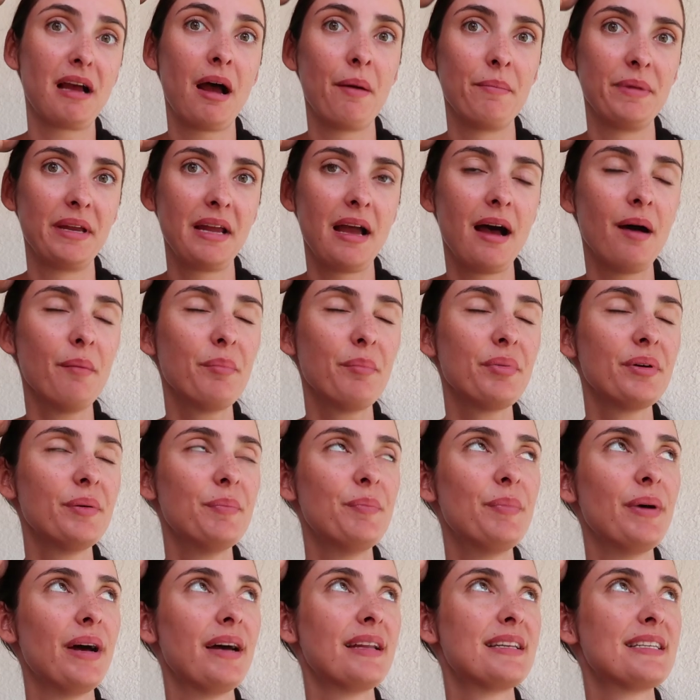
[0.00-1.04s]
coming up.
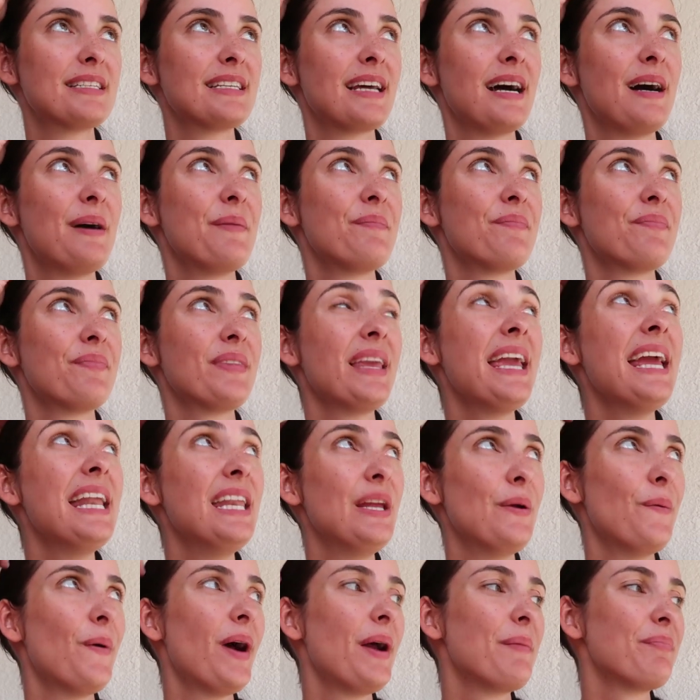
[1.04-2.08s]
But
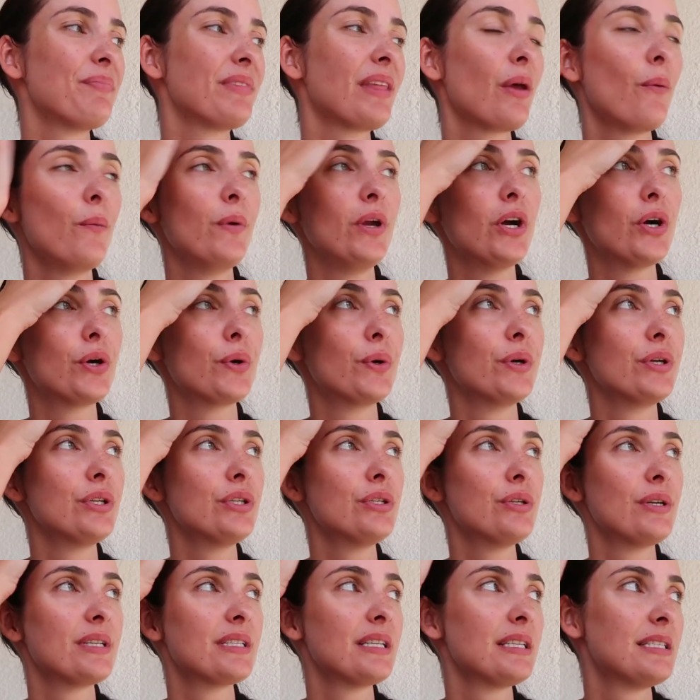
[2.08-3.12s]
anyway, we are going
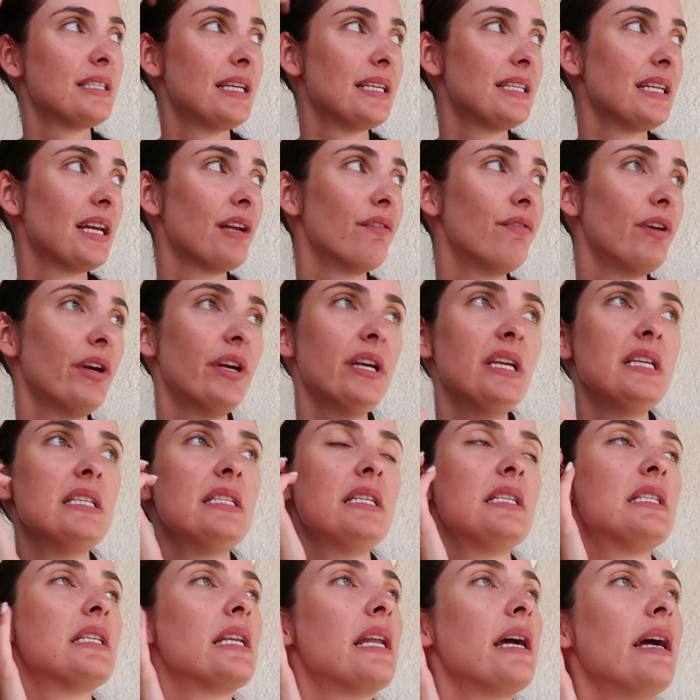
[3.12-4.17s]
to, as I said, take it very easy
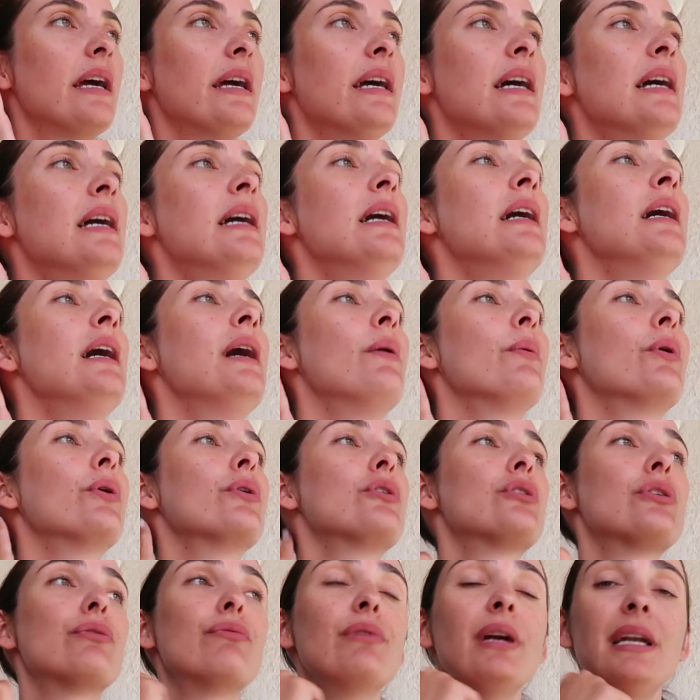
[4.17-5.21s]
today. We're going
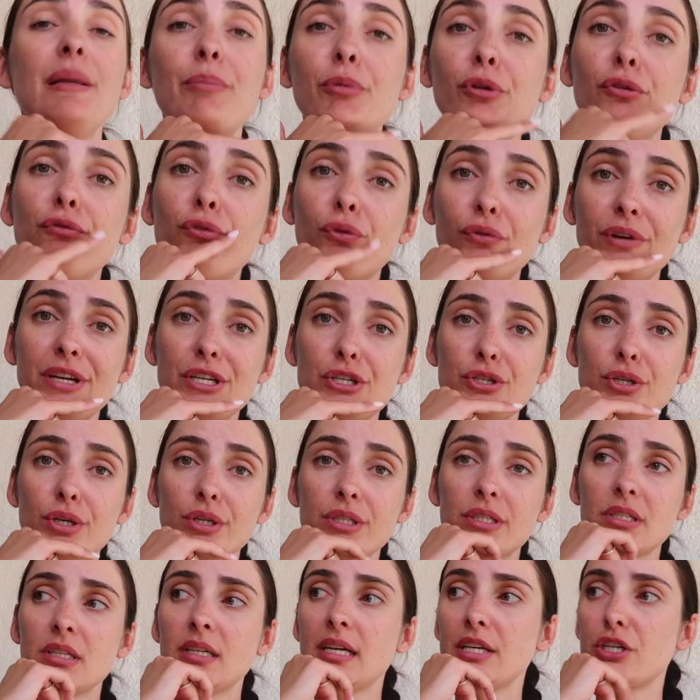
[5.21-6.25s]
to a really beautiful
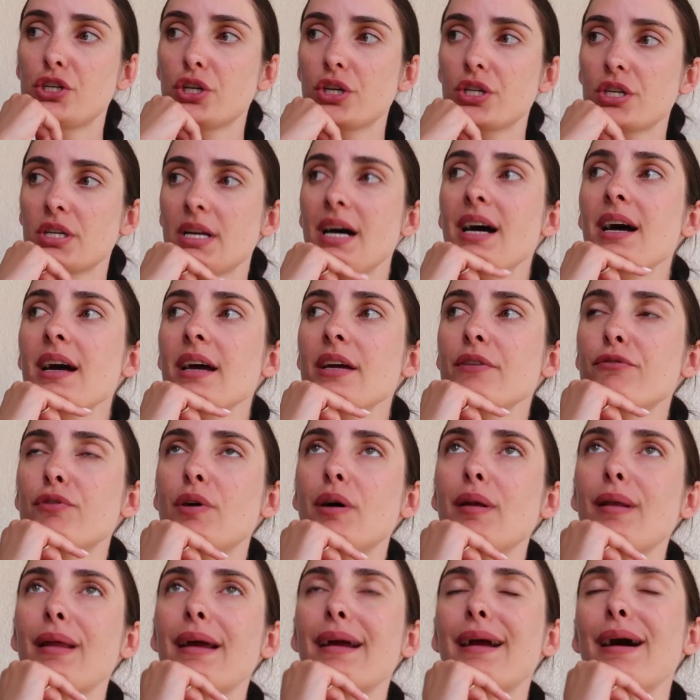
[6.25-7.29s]
restaurant tonight, Josh and I, for
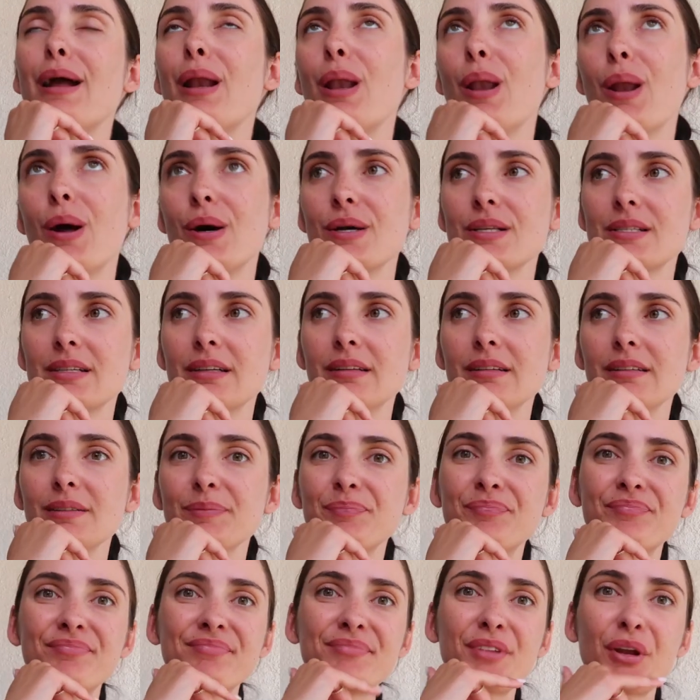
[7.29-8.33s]
our like last little
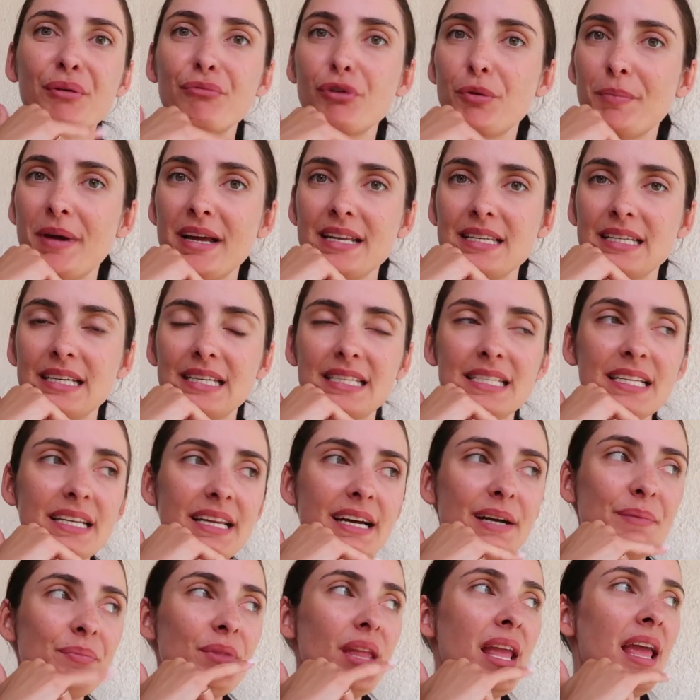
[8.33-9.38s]
romantic
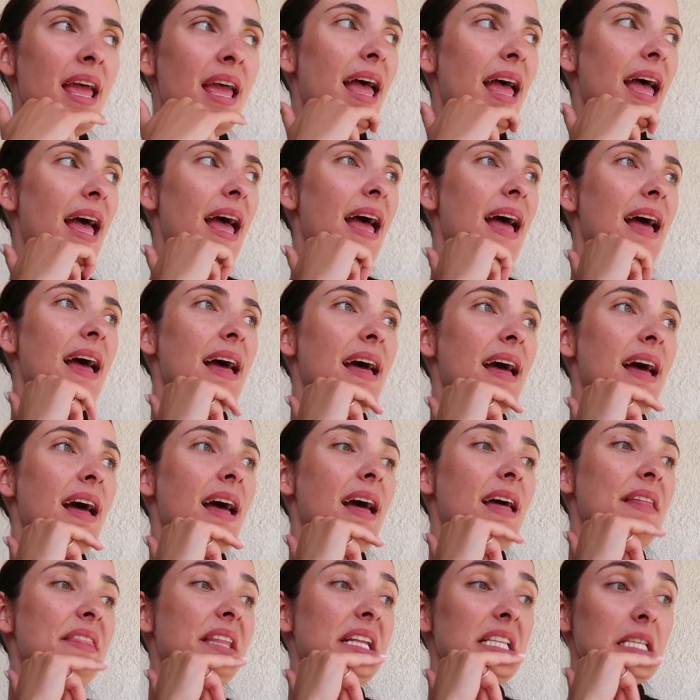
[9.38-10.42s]
dinner,
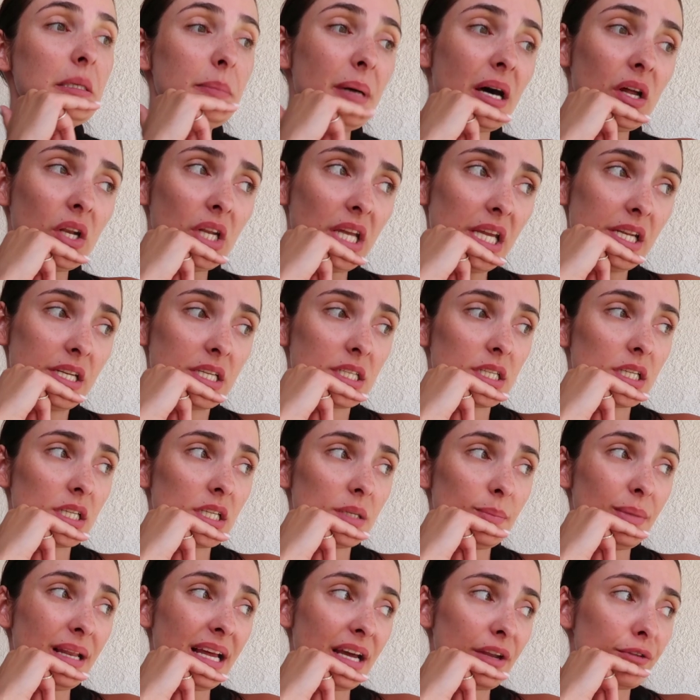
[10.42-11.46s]
and that's about it
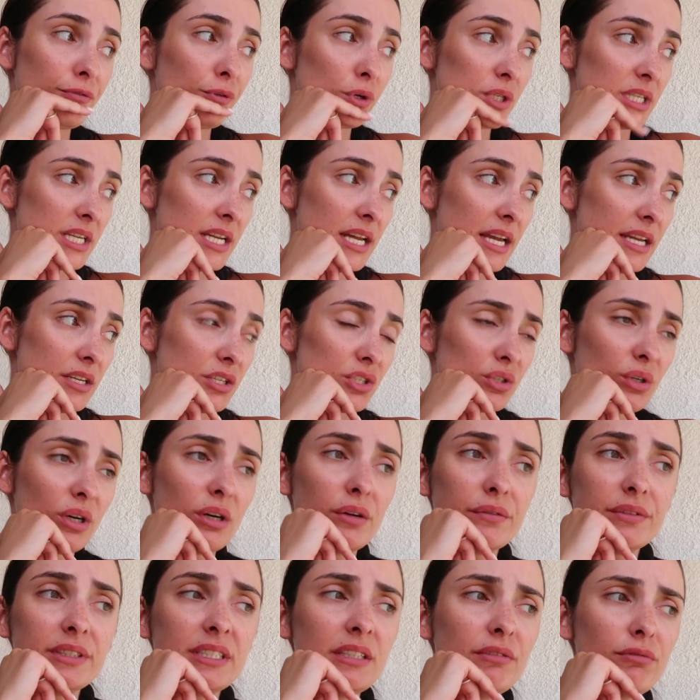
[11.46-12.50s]
planned for today. So I'll
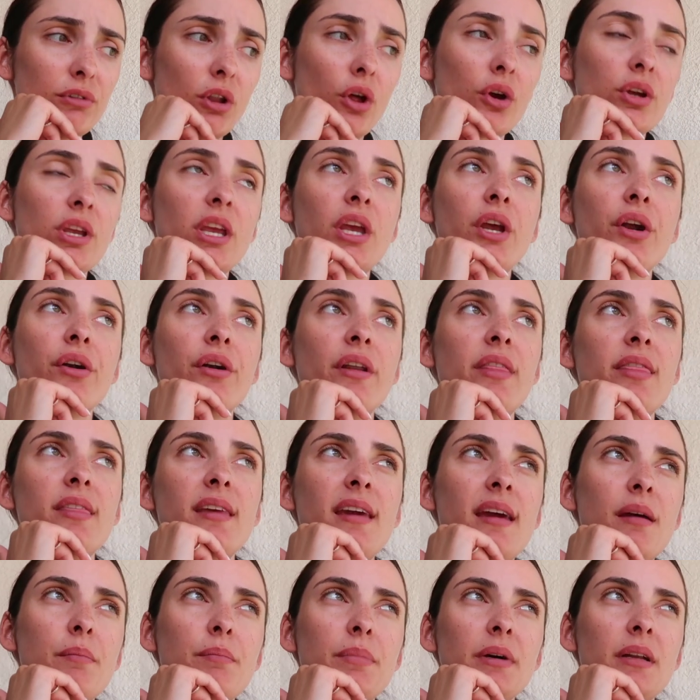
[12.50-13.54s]
obviously vlog here and
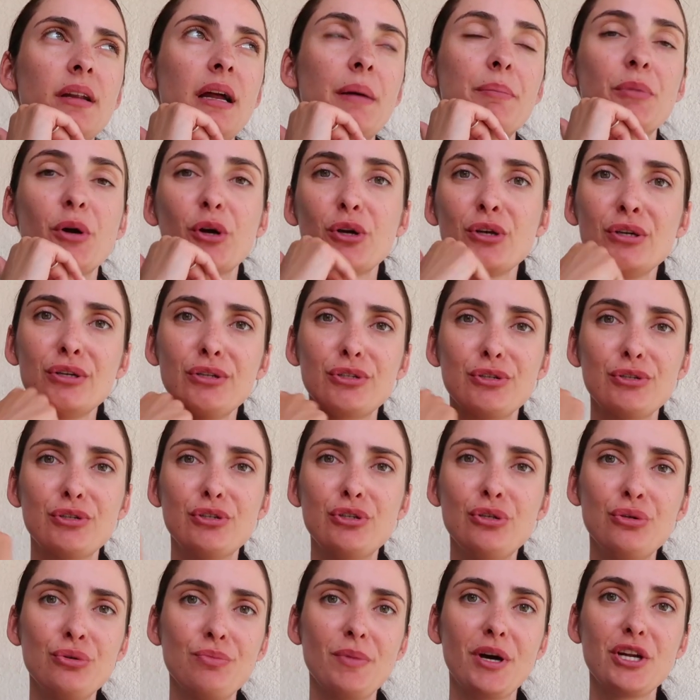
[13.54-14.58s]
there, but I'm not going to do
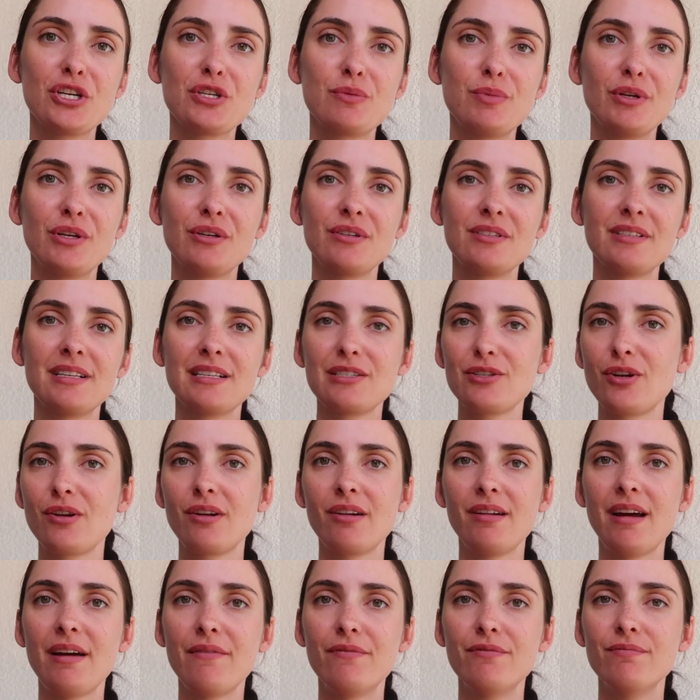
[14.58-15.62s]
too much because there's
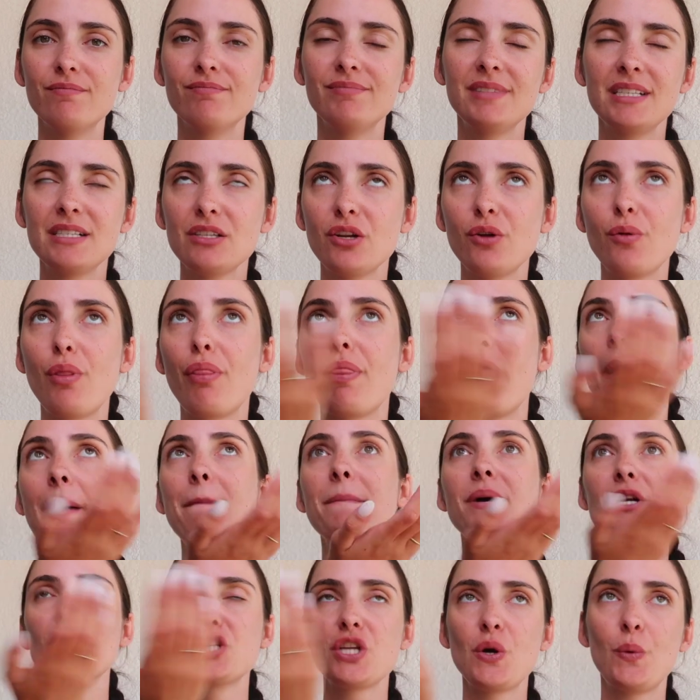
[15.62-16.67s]
not that
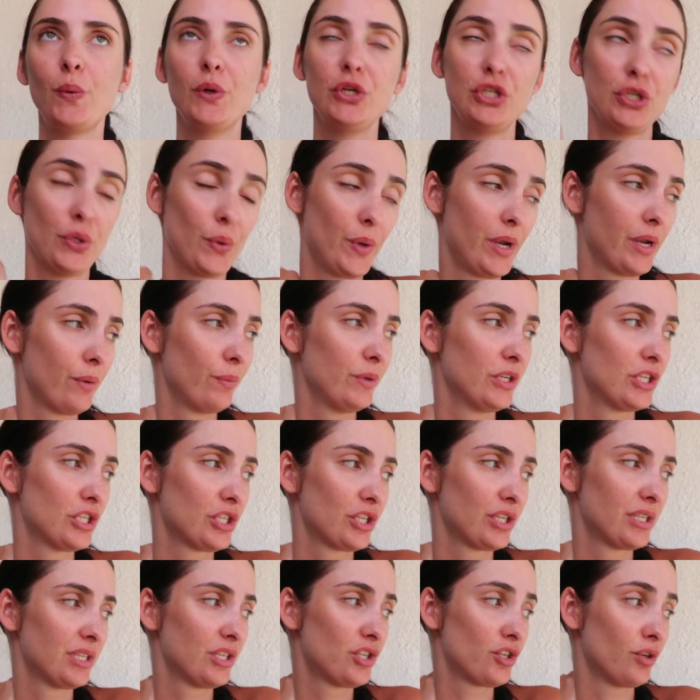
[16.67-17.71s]
much that we're doing. We're just
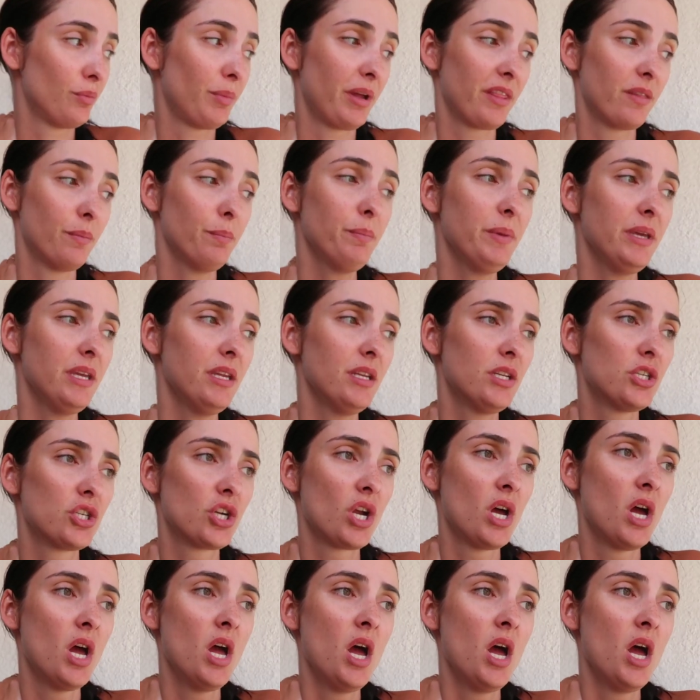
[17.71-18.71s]
going to chill by the beach,